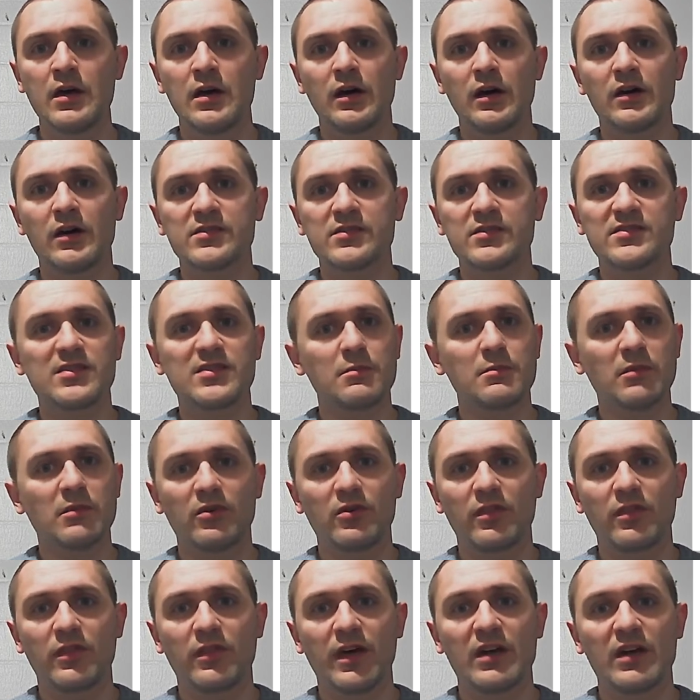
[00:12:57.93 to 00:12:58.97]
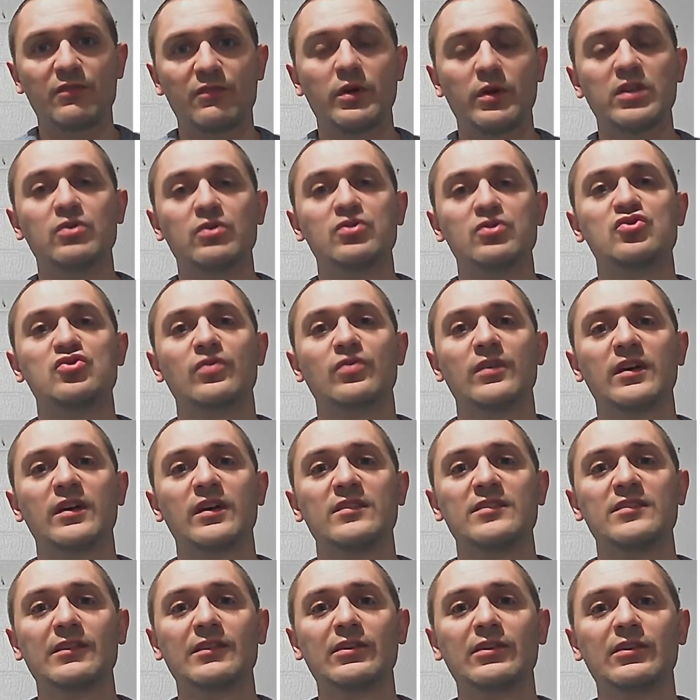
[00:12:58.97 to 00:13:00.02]
similar to that of what you drink. It's a
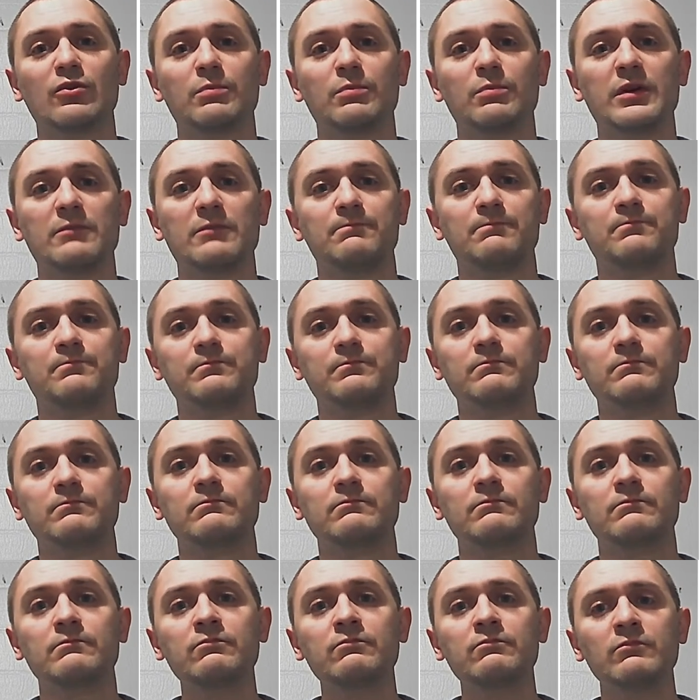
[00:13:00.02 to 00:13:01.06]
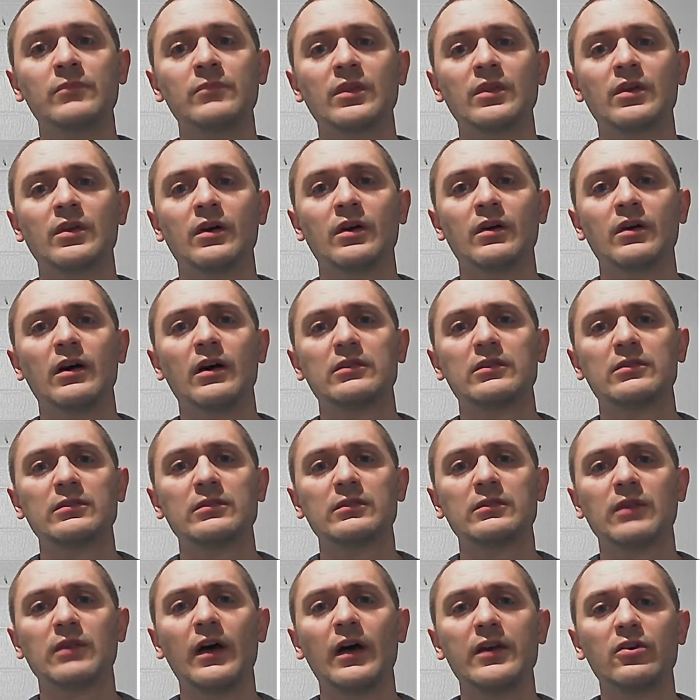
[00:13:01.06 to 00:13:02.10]
little bit
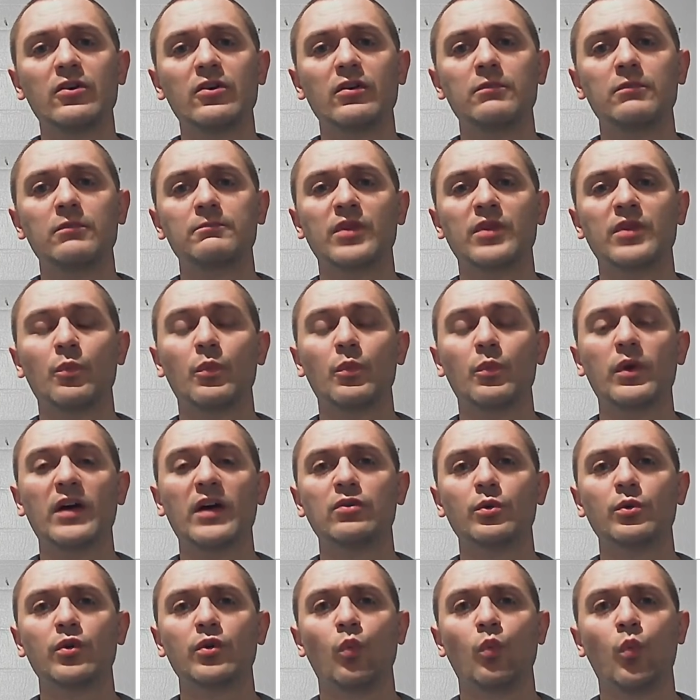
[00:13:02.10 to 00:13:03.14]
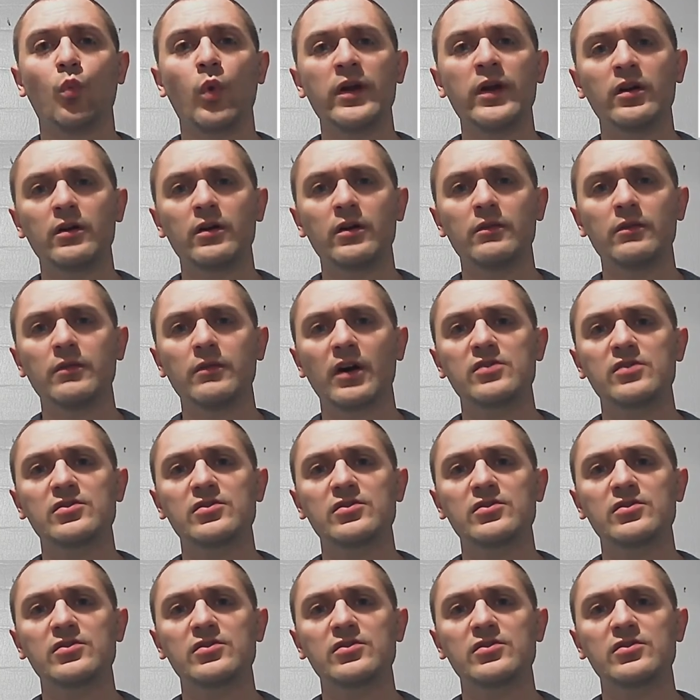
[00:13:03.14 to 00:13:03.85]
lighter than what I do in the winter. I usually